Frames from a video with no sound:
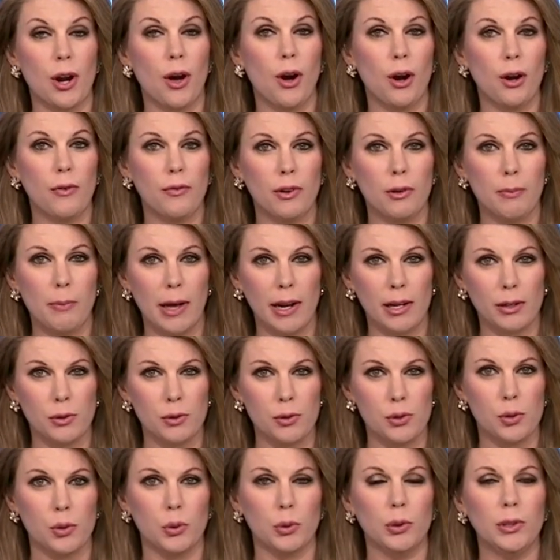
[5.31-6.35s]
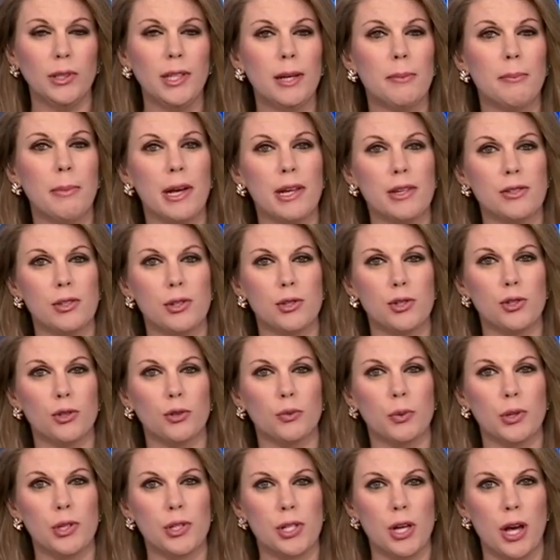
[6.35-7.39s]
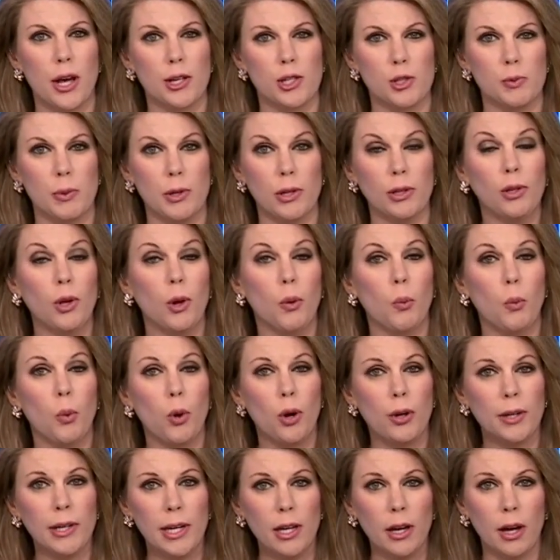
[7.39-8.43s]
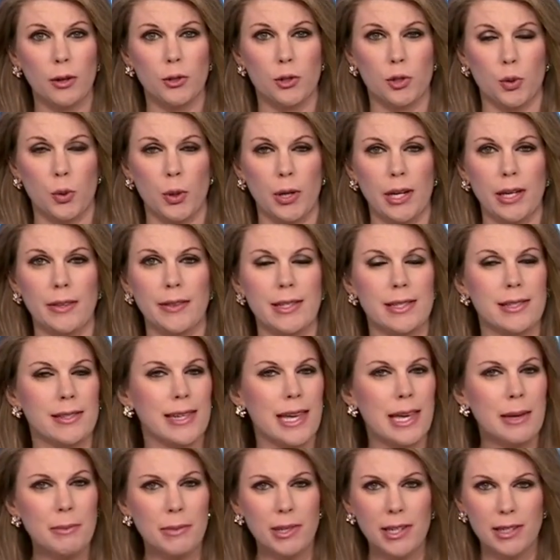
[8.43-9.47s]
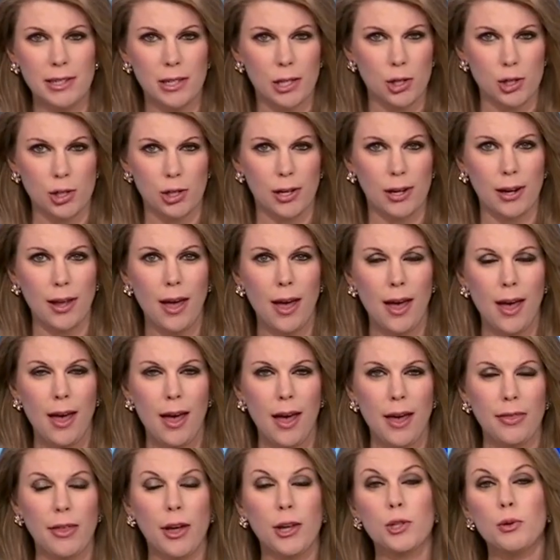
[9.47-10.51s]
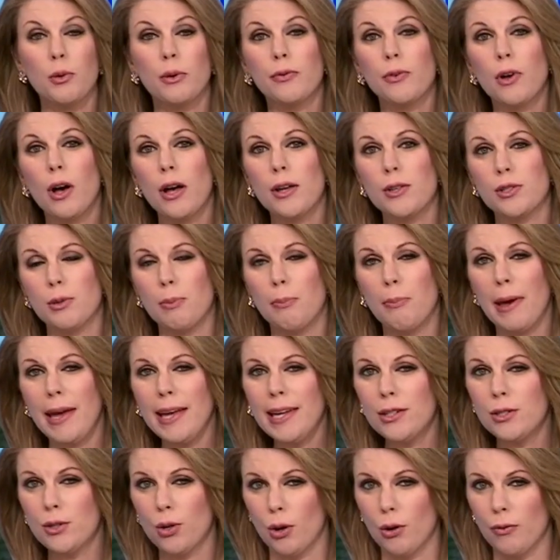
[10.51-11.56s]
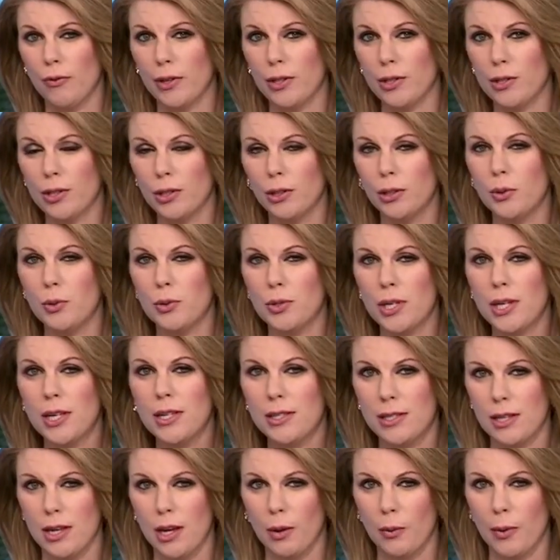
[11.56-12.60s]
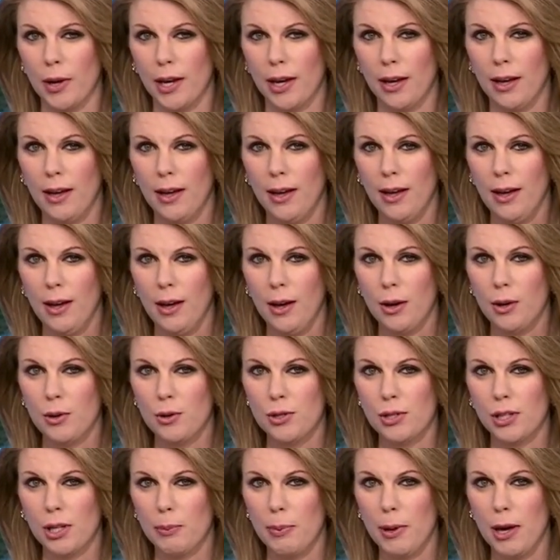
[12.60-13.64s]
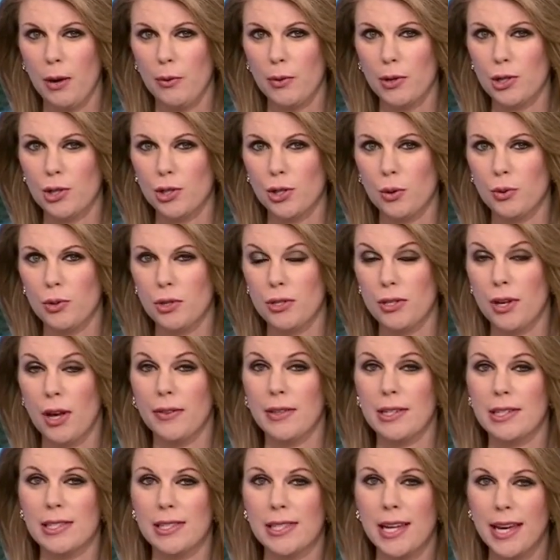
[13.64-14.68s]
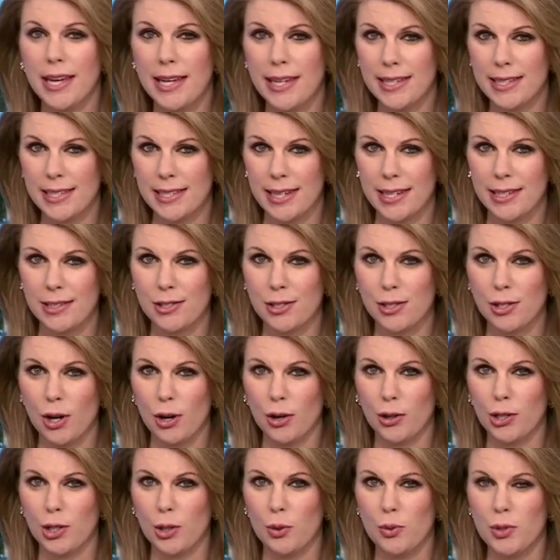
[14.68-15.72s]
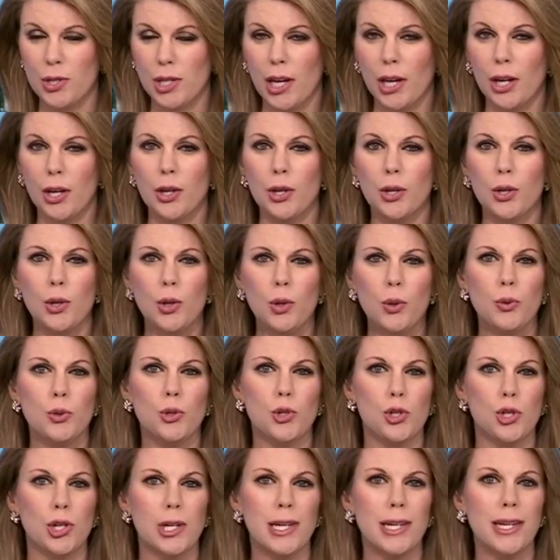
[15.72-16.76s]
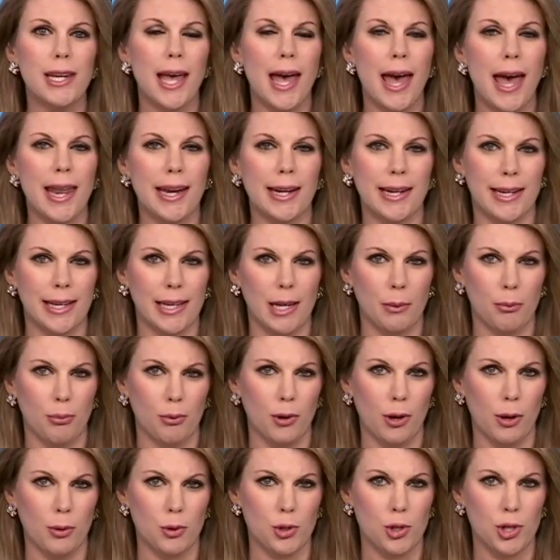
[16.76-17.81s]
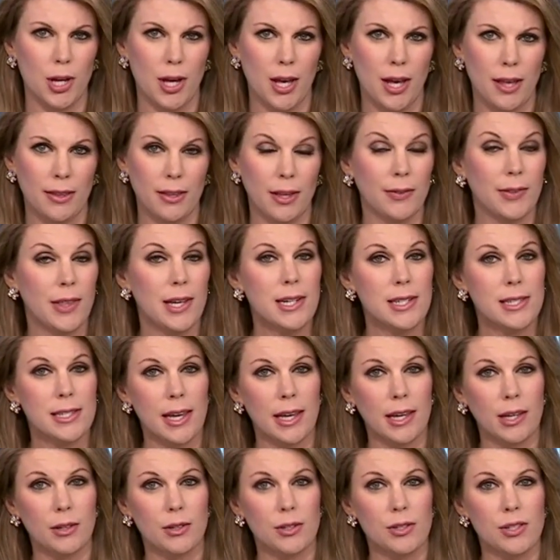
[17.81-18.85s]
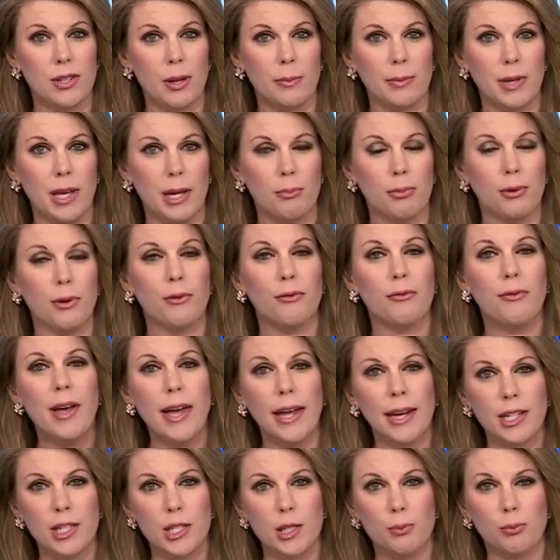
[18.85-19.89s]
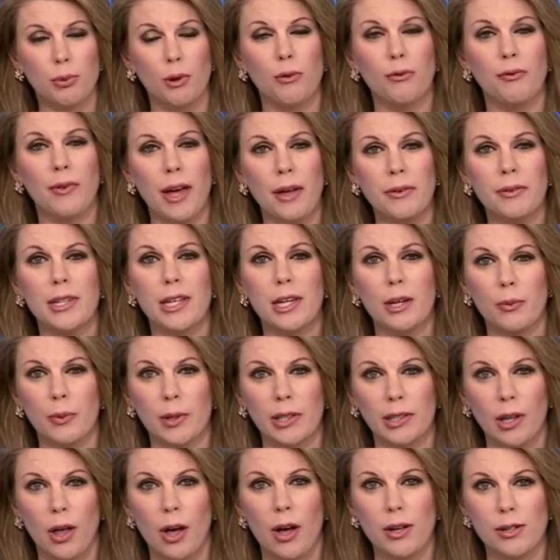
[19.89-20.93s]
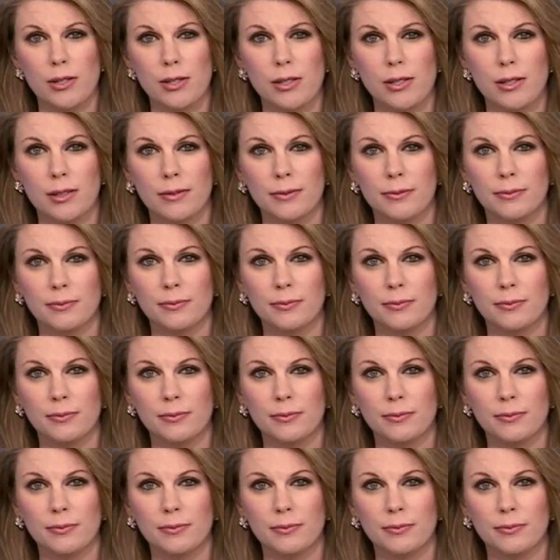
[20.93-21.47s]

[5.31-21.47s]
at Harvard Medical School and Boston Children's Hospital are working on treating the same condition thought to have caused Beethoven to lose his hearing. Ursula Perry shows us how the scientists are using a new gene editing approach that they say could someday prevent profound hearing loss.